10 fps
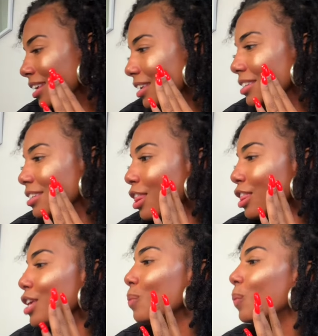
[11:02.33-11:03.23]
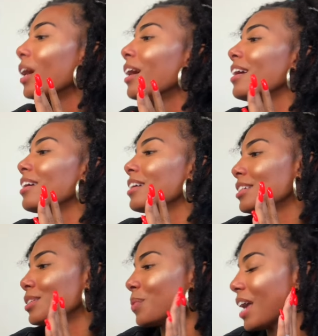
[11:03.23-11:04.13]
is the
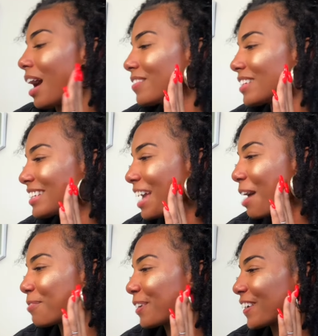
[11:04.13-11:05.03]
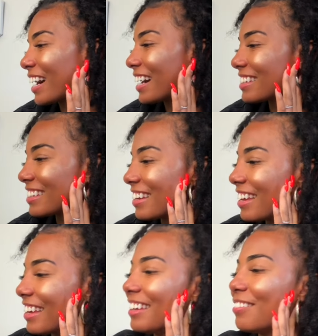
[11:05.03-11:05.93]
worst. We have to stop
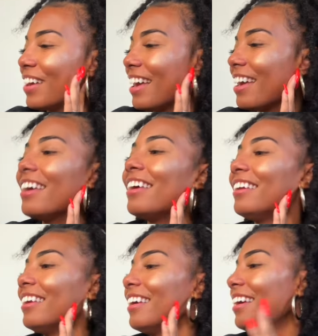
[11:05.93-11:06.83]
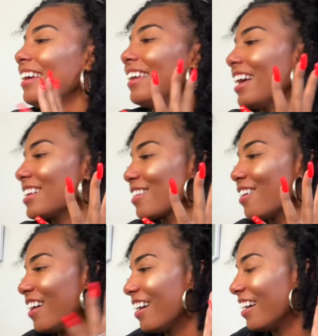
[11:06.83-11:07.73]
procrastinating, man. And that's
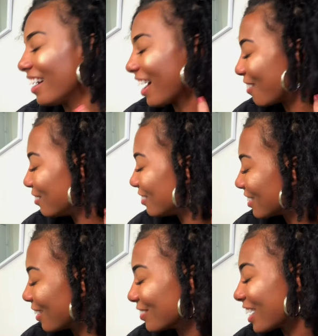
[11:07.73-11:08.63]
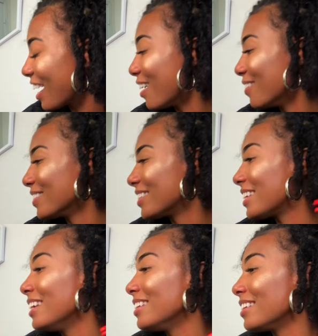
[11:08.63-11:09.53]
all I sometimes
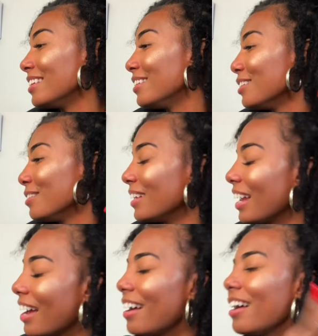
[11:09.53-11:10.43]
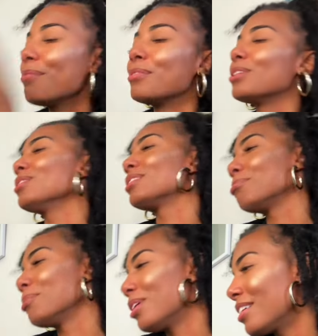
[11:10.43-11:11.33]
tend to do. Be like, oh, I'm going to do it
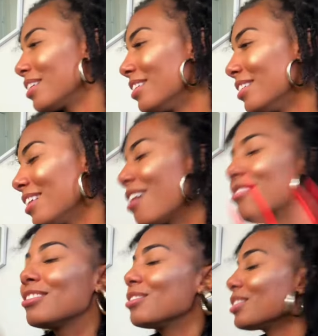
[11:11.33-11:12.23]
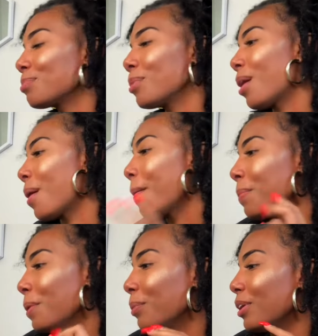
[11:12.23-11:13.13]
tomorrow. I'll do it tomorrow.
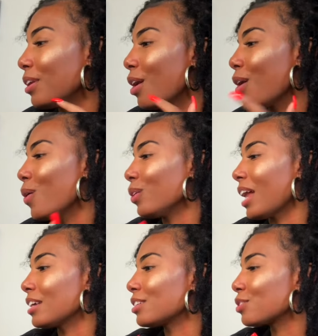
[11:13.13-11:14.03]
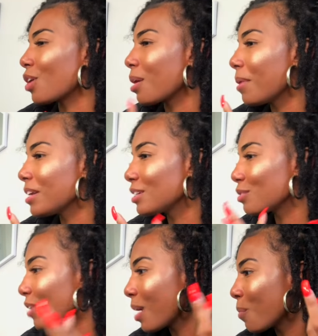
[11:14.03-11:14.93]
But no, like, start by just
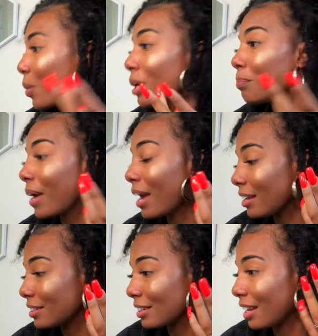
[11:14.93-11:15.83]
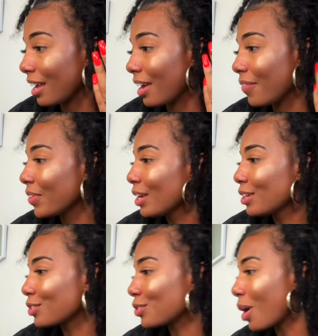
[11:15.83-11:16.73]
writing one page a day.
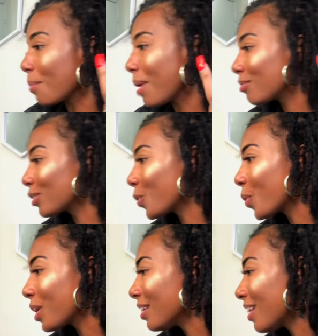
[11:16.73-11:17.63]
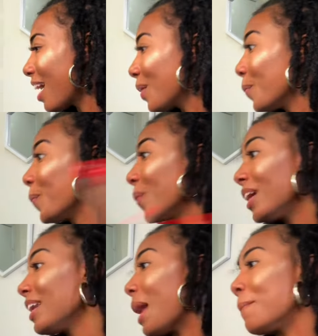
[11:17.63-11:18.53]
Start by recording, like,
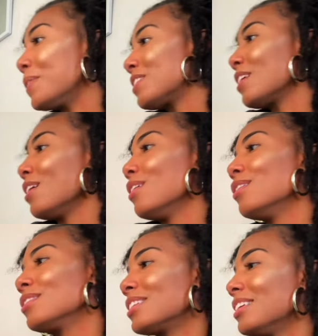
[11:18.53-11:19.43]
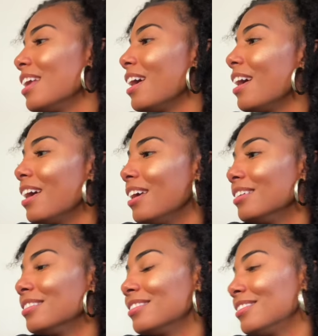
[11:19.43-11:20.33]
one episode
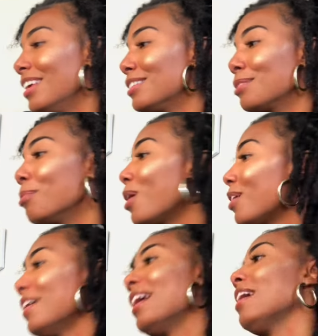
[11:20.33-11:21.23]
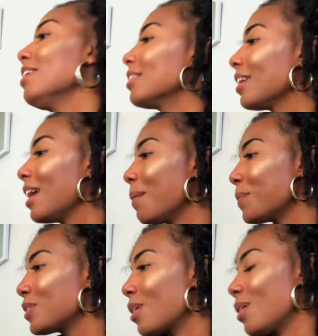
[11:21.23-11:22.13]
today. Then tomorrow, edit the
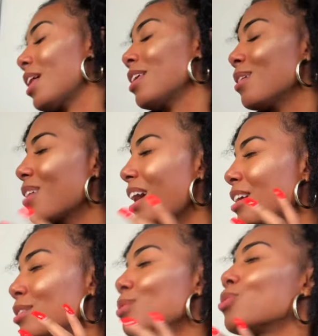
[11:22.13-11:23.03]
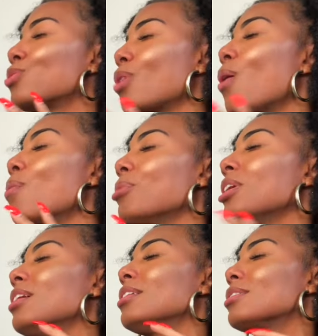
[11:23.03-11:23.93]
episode. Like, you don't got to do so
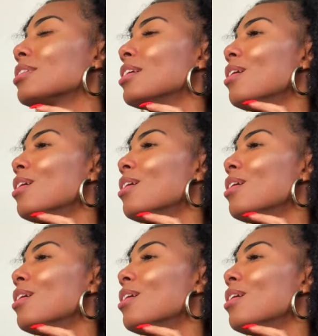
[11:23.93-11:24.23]
much